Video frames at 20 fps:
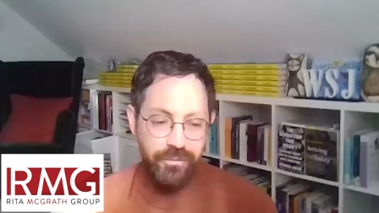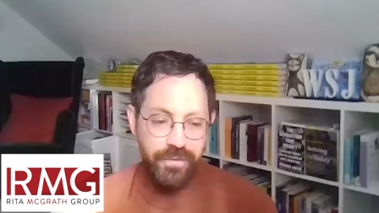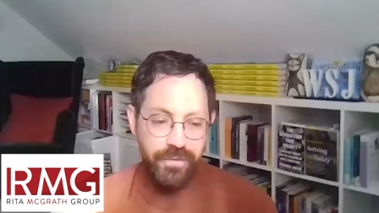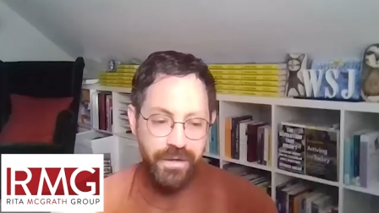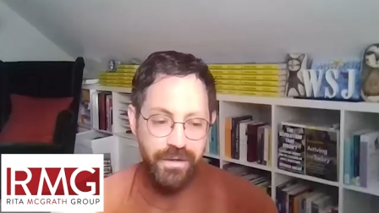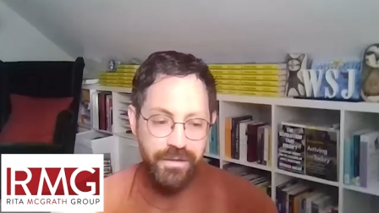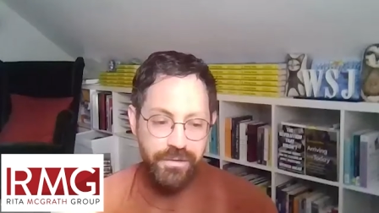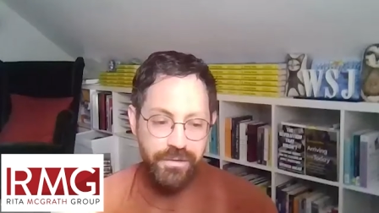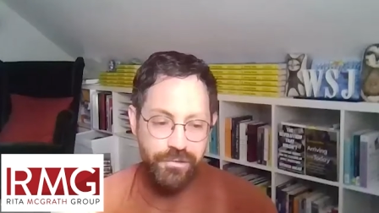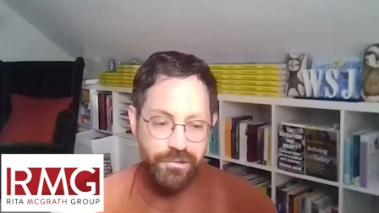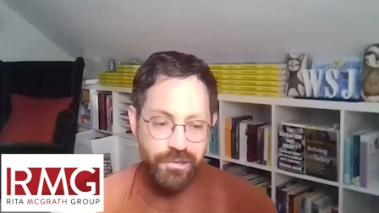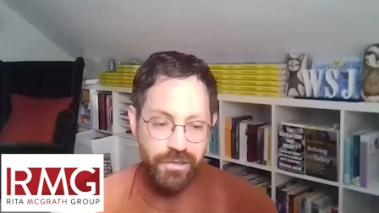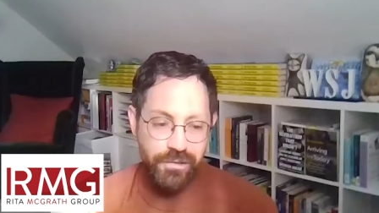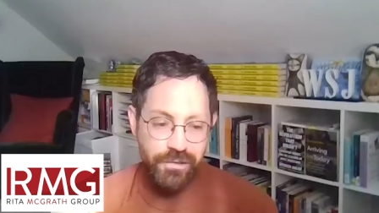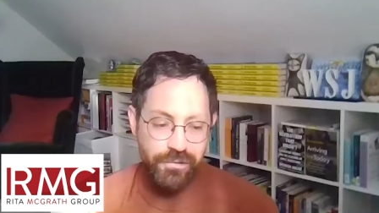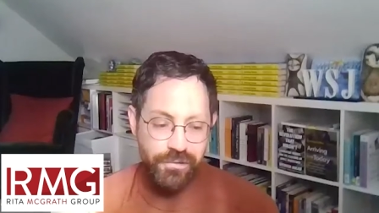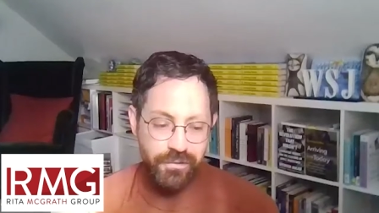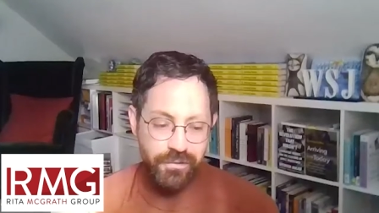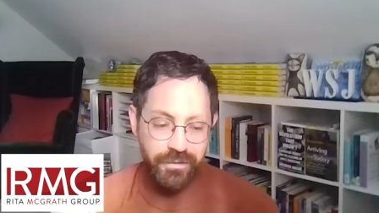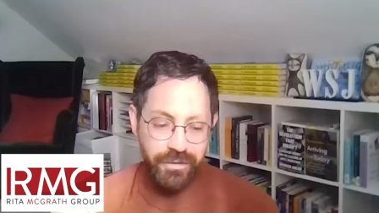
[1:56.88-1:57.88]
very
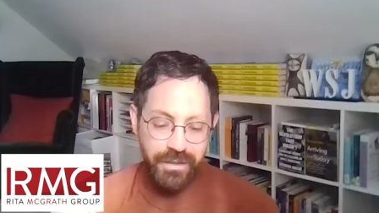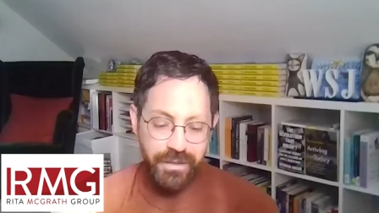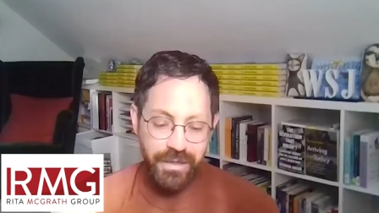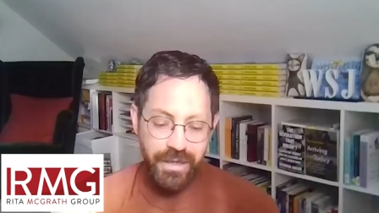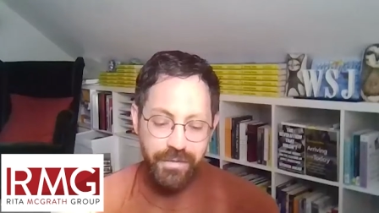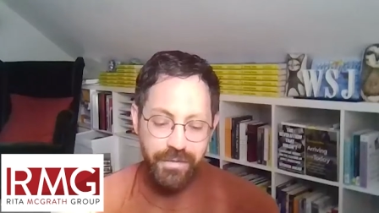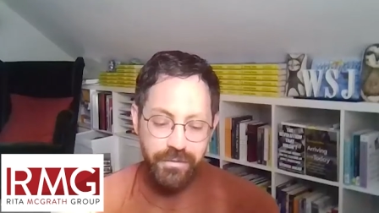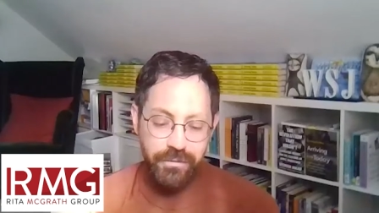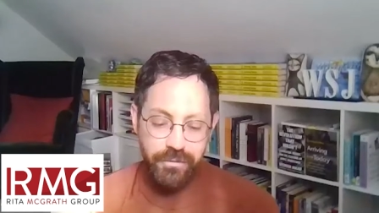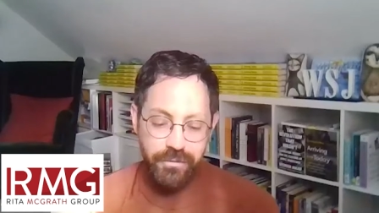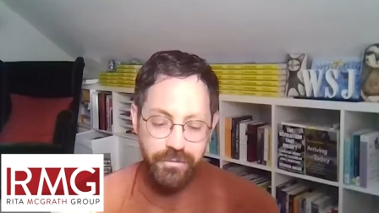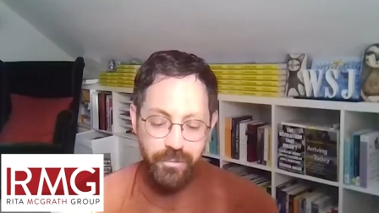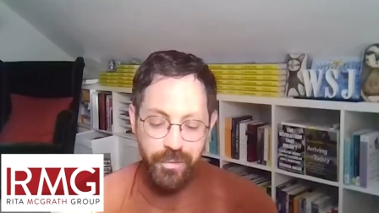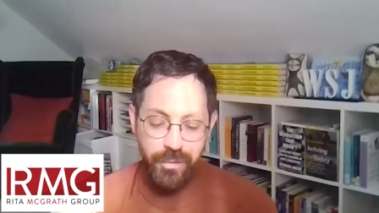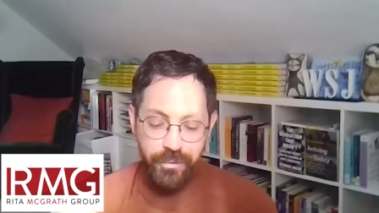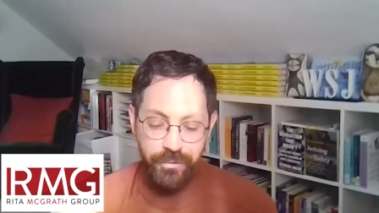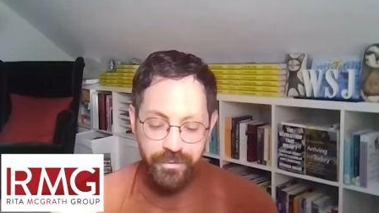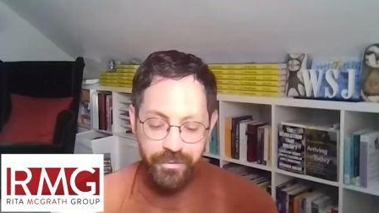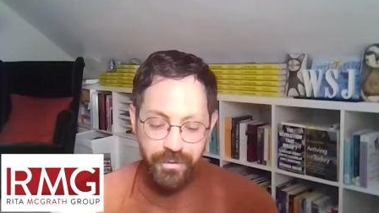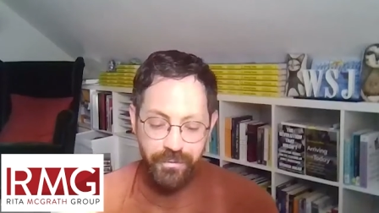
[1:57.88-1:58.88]
gingerly, and these two
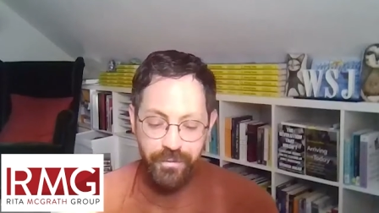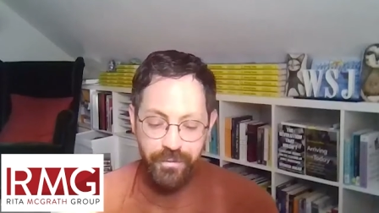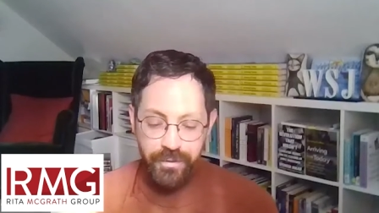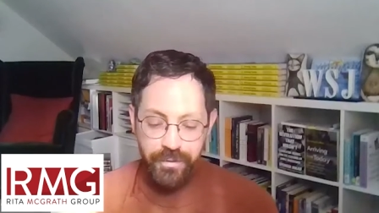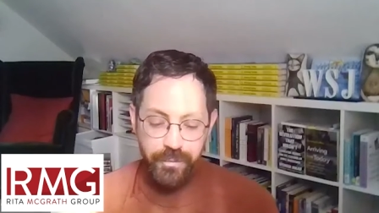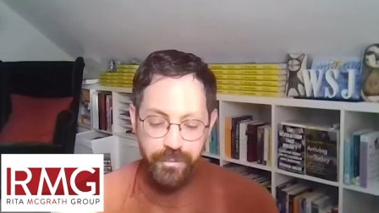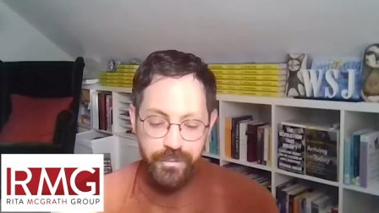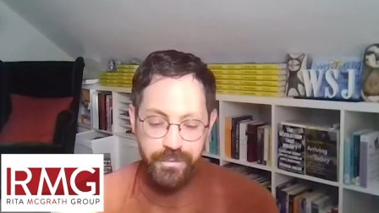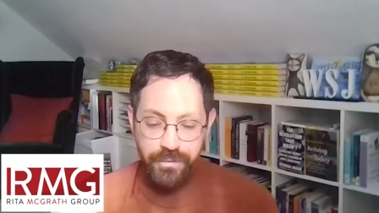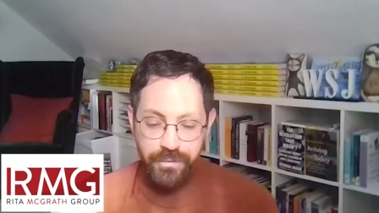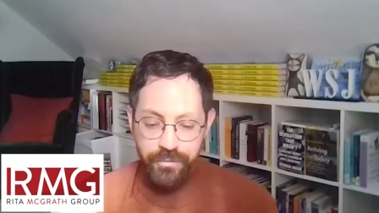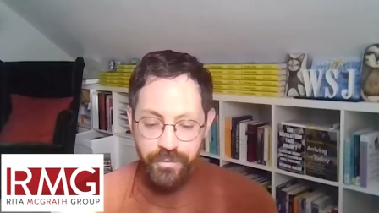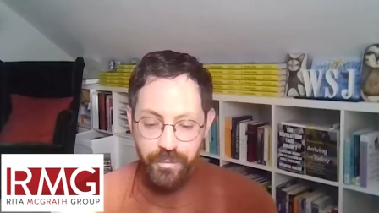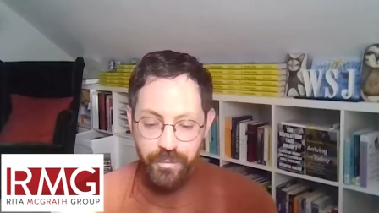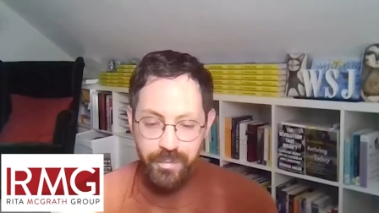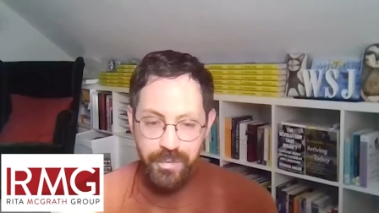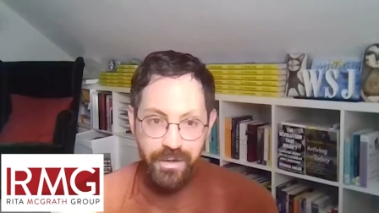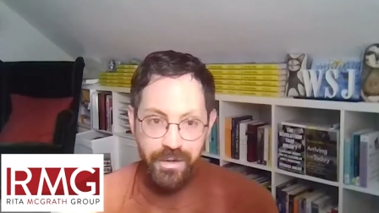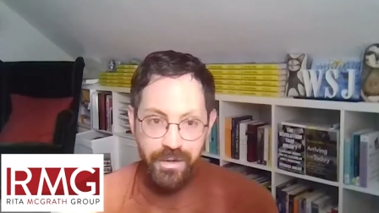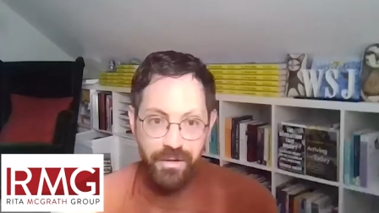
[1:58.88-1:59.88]
boats have a
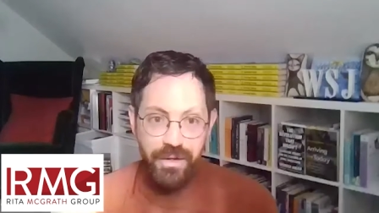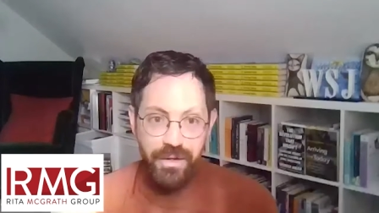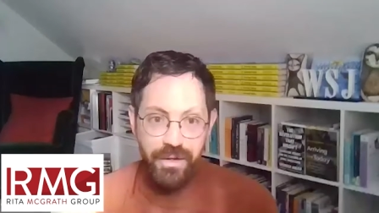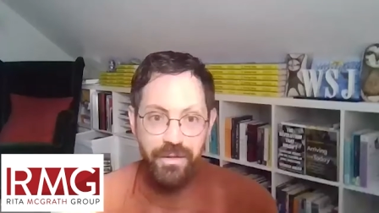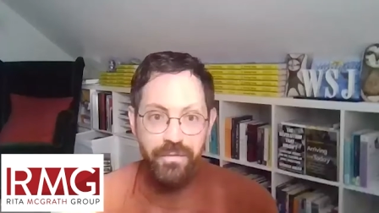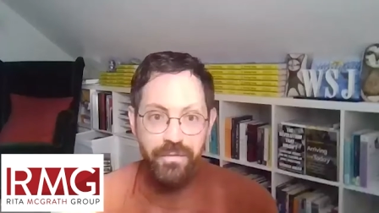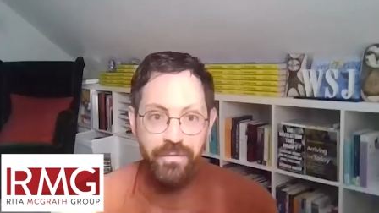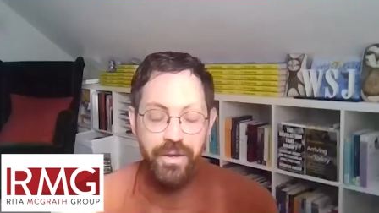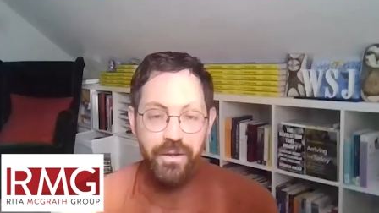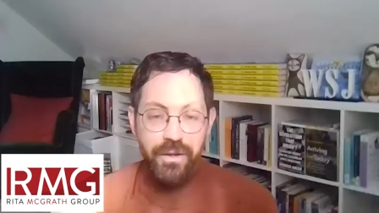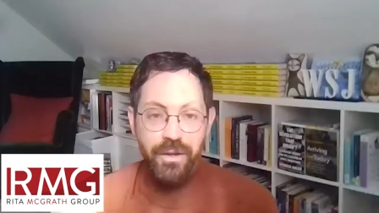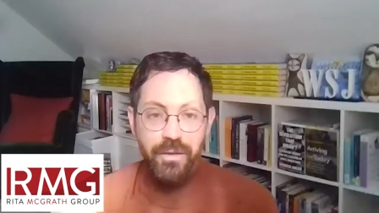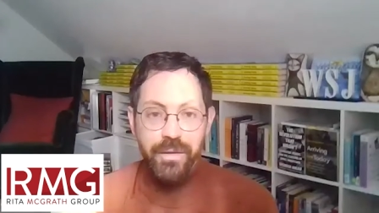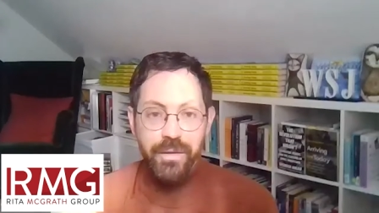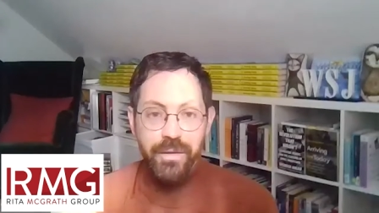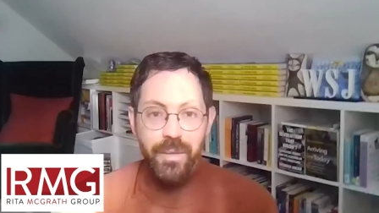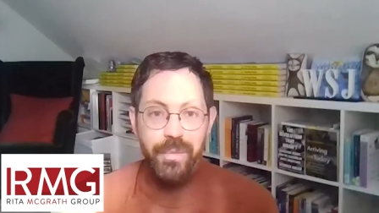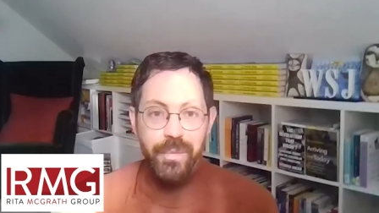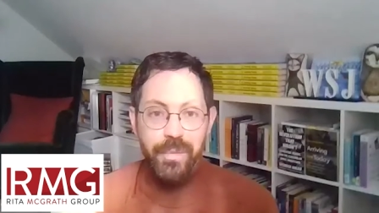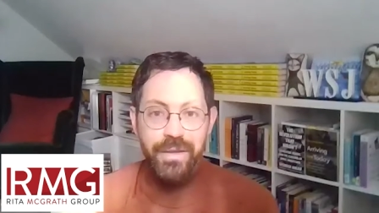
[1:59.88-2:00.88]
different period of their
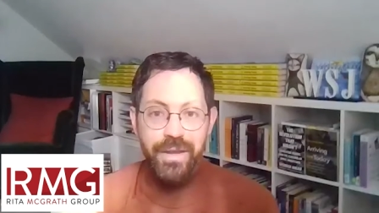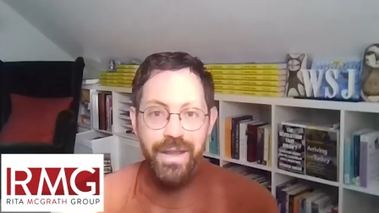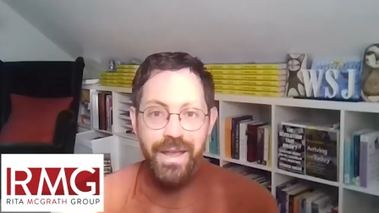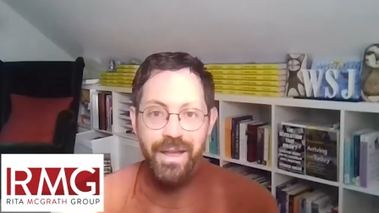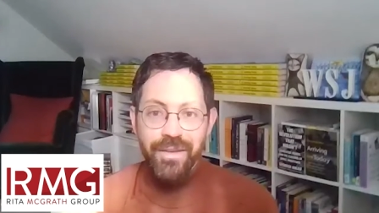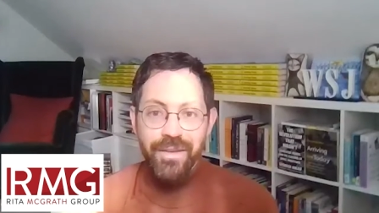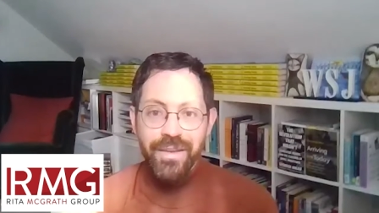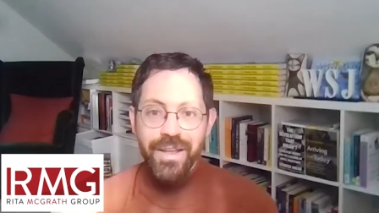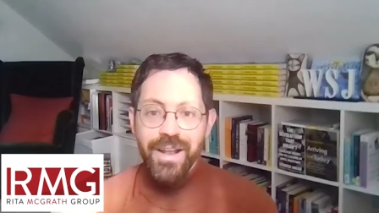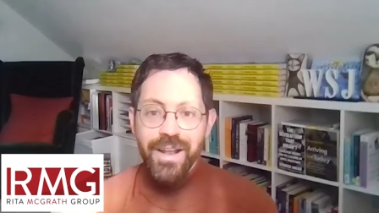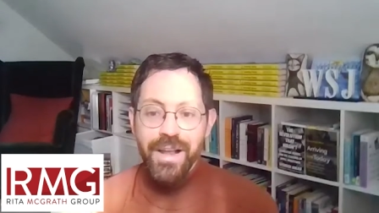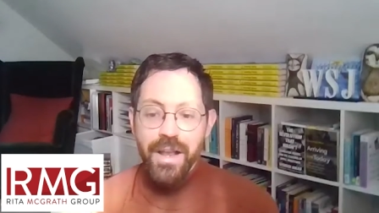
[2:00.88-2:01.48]
going up and down,